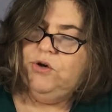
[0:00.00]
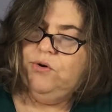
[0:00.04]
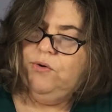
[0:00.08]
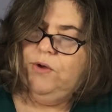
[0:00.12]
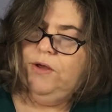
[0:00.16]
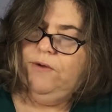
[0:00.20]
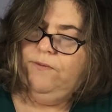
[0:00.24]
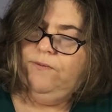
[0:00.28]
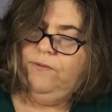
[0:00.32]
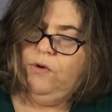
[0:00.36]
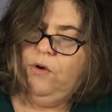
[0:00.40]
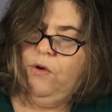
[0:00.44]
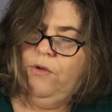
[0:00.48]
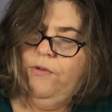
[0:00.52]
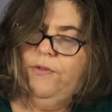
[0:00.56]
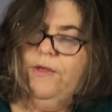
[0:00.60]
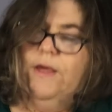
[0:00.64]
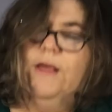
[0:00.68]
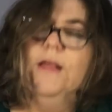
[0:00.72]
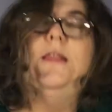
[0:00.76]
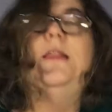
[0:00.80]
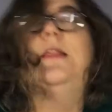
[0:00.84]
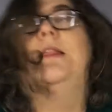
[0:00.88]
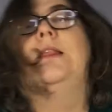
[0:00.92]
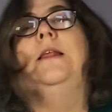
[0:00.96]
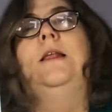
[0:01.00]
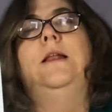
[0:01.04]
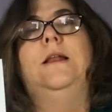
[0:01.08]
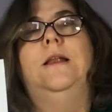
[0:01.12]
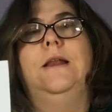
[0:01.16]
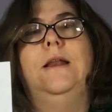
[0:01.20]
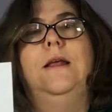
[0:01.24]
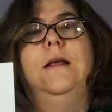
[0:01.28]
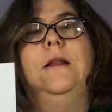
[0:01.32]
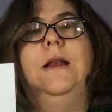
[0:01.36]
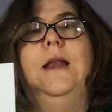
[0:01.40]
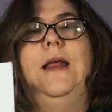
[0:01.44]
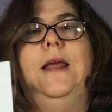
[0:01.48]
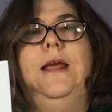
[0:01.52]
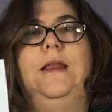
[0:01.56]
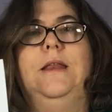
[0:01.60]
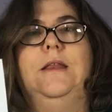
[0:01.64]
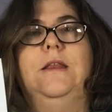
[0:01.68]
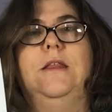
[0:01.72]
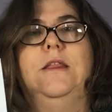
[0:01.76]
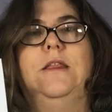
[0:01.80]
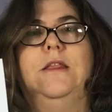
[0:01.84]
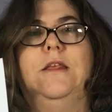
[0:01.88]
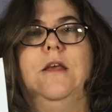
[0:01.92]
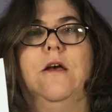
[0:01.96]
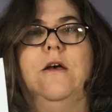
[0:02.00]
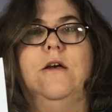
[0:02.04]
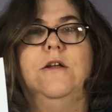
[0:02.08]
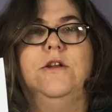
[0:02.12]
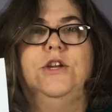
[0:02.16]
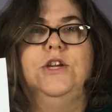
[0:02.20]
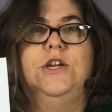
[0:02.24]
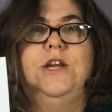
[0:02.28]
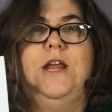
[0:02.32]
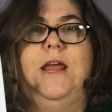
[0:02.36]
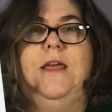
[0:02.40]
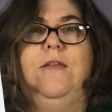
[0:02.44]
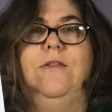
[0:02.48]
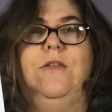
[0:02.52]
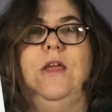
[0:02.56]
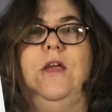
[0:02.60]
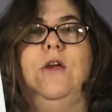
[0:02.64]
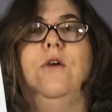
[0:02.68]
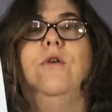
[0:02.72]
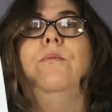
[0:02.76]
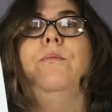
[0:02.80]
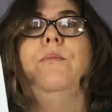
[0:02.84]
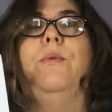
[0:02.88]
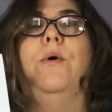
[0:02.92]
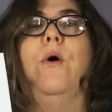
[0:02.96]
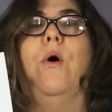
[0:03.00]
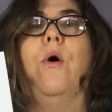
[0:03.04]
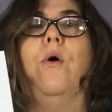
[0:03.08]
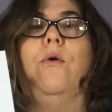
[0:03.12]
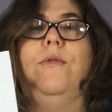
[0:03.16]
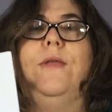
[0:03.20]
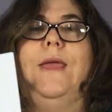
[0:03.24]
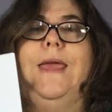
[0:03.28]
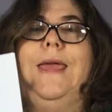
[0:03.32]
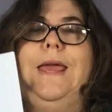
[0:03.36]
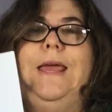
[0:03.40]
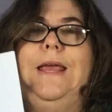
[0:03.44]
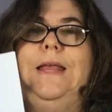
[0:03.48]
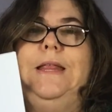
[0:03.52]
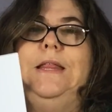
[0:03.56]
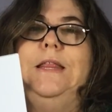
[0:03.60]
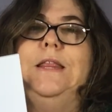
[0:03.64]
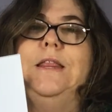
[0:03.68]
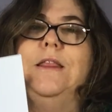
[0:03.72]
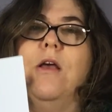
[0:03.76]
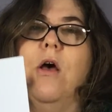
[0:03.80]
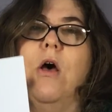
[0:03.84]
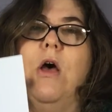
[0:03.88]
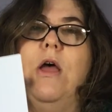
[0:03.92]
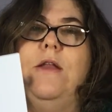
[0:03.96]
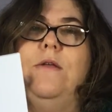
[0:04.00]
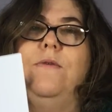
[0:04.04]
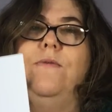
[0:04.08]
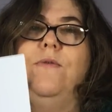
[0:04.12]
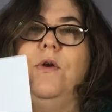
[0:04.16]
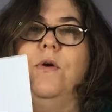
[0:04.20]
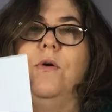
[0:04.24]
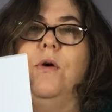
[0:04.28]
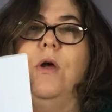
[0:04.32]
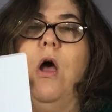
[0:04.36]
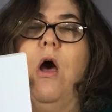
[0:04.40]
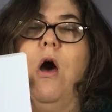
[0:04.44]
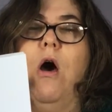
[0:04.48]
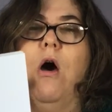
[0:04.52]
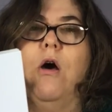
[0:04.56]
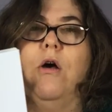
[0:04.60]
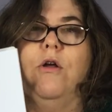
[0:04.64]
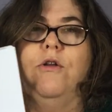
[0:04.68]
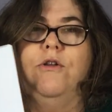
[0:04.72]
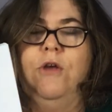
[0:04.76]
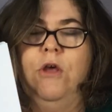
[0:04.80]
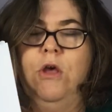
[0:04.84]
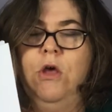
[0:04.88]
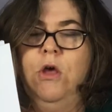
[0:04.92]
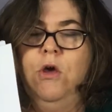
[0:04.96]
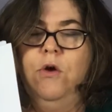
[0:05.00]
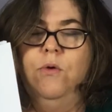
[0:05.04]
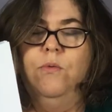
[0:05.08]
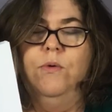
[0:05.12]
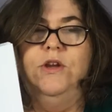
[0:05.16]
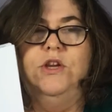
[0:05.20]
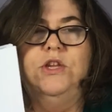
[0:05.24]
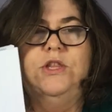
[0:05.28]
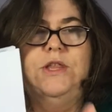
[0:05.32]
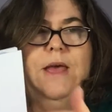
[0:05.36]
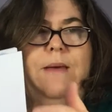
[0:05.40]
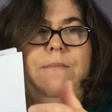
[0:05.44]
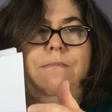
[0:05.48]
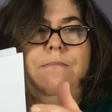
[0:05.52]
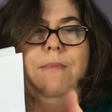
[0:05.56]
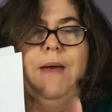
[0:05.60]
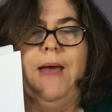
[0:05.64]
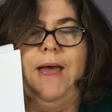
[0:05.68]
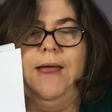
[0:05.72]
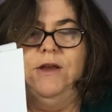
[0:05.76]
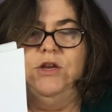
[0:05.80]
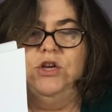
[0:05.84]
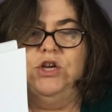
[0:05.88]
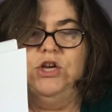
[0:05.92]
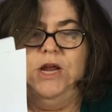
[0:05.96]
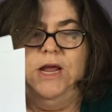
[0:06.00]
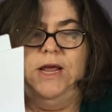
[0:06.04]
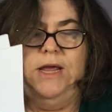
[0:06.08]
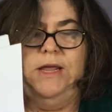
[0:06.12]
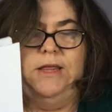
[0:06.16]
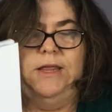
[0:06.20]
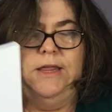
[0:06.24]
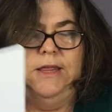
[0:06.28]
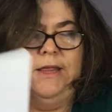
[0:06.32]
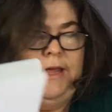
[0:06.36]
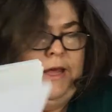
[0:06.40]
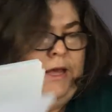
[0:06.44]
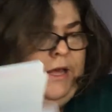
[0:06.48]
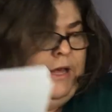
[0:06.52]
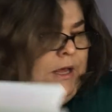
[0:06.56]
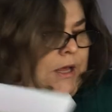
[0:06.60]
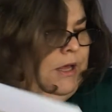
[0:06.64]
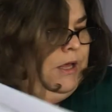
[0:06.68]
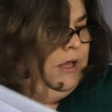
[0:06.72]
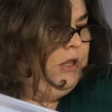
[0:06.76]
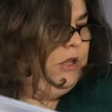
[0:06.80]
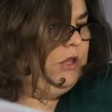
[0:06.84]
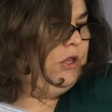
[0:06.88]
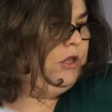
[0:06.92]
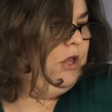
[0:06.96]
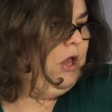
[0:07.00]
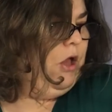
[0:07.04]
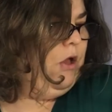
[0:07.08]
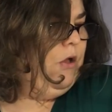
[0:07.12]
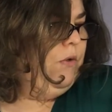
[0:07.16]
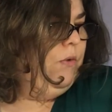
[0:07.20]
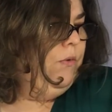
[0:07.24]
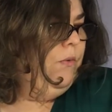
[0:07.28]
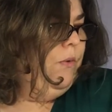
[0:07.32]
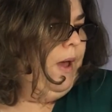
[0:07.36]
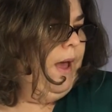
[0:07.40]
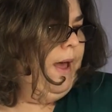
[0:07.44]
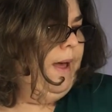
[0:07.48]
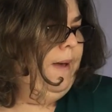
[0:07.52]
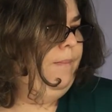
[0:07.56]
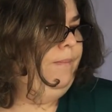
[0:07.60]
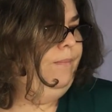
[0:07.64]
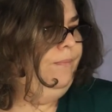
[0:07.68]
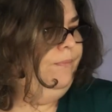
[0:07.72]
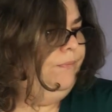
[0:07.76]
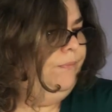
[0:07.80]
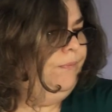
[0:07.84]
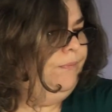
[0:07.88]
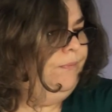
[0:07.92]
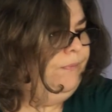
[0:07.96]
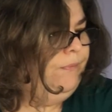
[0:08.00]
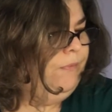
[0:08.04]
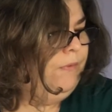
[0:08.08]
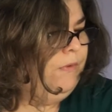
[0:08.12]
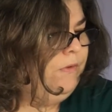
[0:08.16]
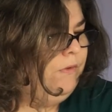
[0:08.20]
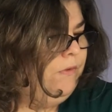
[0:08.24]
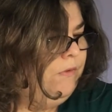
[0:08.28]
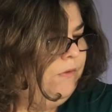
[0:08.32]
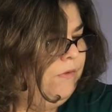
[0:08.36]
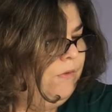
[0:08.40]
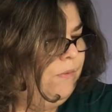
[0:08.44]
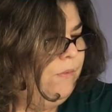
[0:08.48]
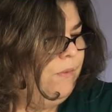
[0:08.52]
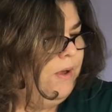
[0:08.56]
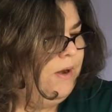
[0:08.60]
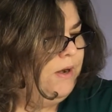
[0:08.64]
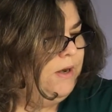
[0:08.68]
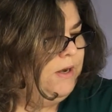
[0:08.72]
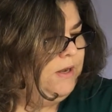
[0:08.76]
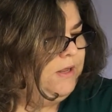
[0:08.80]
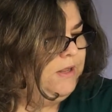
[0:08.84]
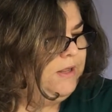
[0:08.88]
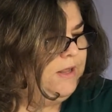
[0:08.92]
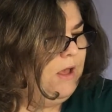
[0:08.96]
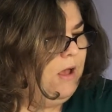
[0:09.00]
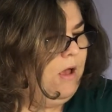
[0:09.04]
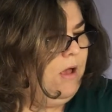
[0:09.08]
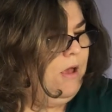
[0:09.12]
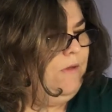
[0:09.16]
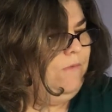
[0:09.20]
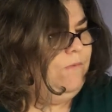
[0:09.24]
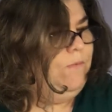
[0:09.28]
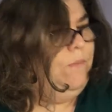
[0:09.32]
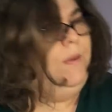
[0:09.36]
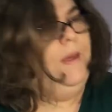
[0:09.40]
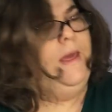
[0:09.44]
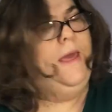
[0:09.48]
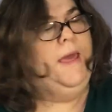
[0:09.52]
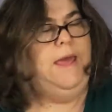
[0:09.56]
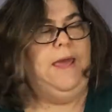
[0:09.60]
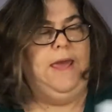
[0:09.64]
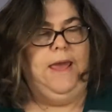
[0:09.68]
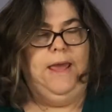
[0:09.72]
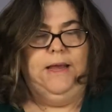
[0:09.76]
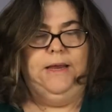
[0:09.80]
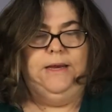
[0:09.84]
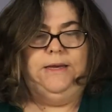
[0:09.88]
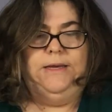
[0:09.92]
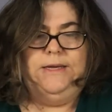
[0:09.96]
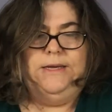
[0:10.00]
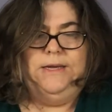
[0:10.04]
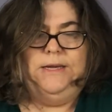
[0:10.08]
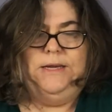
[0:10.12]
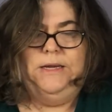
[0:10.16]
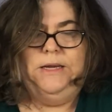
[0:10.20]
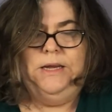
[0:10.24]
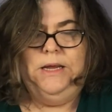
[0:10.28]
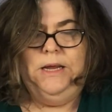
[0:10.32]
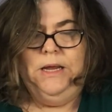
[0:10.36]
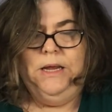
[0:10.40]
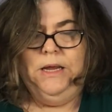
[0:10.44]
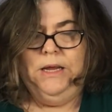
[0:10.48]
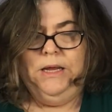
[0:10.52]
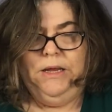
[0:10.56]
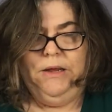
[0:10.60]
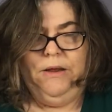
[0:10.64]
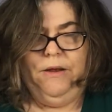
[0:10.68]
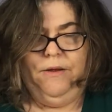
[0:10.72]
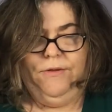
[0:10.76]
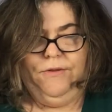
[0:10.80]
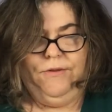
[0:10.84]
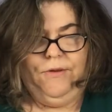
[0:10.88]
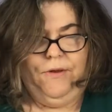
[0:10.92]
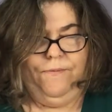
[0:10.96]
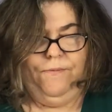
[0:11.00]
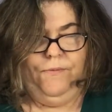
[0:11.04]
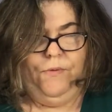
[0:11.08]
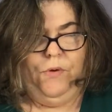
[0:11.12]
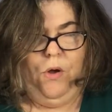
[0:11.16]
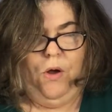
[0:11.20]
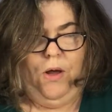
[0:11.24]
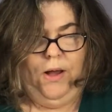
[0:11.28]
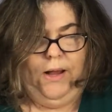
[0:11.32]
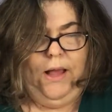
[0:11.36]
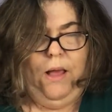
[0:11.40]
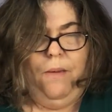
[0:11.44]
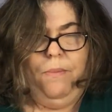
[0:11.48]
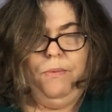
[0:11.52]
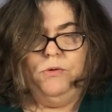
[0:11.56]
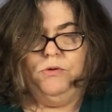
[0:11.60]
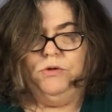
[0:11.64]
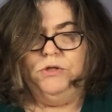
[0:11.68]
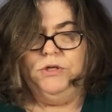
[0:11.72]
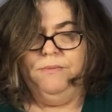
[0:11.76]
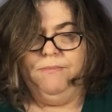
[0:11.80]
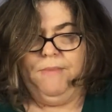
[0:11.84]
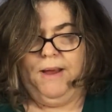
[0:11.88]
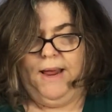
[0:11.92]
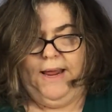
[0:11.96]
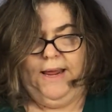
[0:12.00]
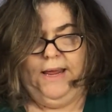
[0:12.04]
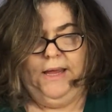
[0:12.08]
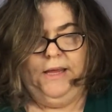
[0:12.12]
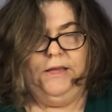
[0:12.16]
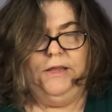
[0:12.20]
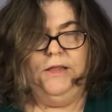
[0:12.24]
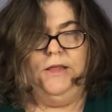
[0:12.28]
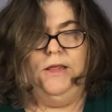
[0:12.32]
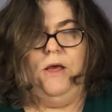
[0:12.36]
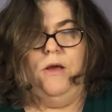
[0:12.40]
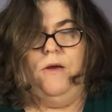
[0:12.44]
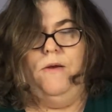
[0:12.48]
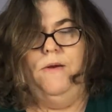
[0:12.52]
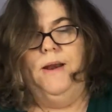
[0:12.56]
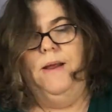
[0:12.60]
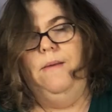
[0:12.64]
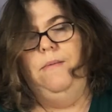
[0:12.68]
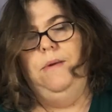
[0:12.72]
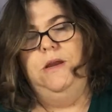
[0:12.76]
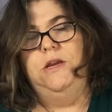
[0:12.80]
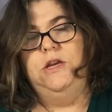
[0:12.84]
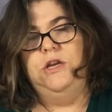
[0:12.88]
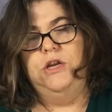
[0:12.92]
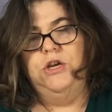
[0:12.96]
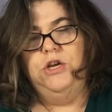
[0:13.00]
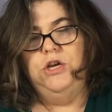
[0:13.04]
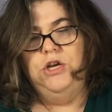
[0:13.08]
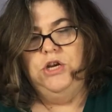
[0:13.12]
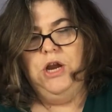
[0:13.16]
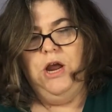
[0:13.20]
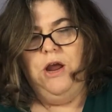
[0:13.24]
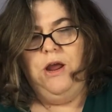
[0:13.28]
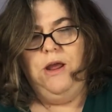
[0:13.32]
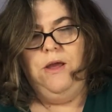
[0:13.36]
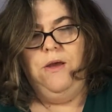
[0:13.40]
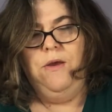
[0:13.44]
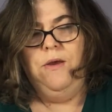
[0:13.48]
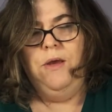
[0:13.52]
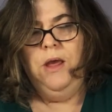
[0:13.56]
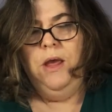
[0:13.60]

you've got this little insert sheet that you can put on the inside of your card, which then matches. So the ones that I've picked, as I've got a couple to make, so let me just show you.